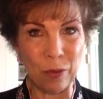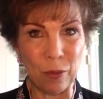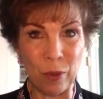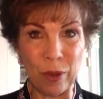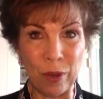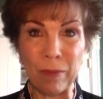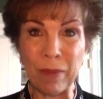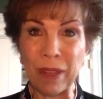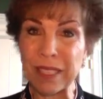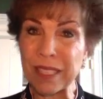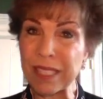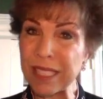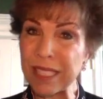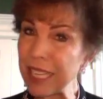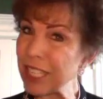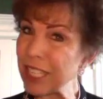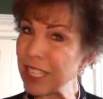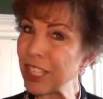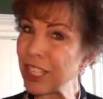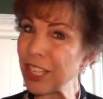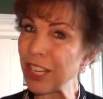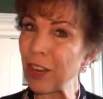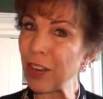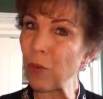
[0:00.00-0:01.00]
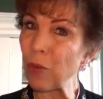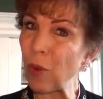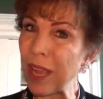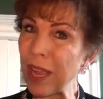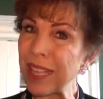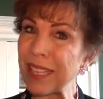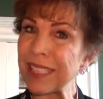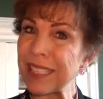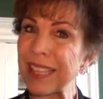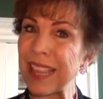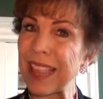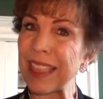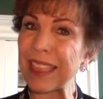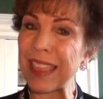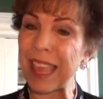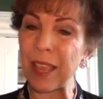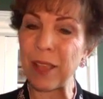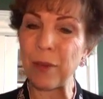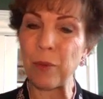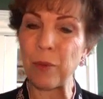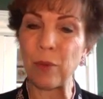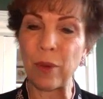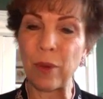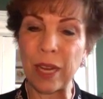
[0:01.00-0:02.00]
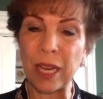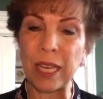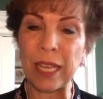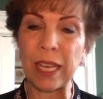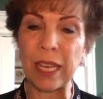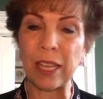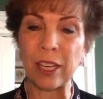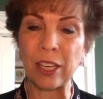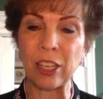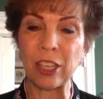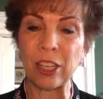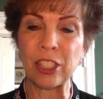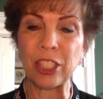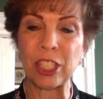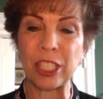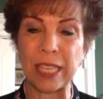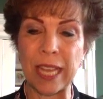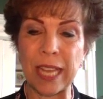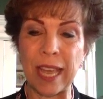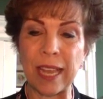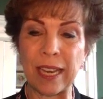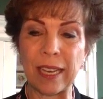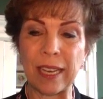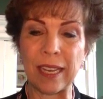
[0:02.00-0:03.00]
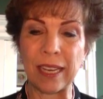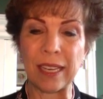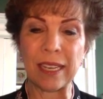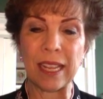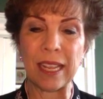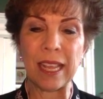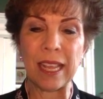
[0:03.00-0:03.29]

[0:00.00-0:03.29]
We must teach it in ways that they really understand it.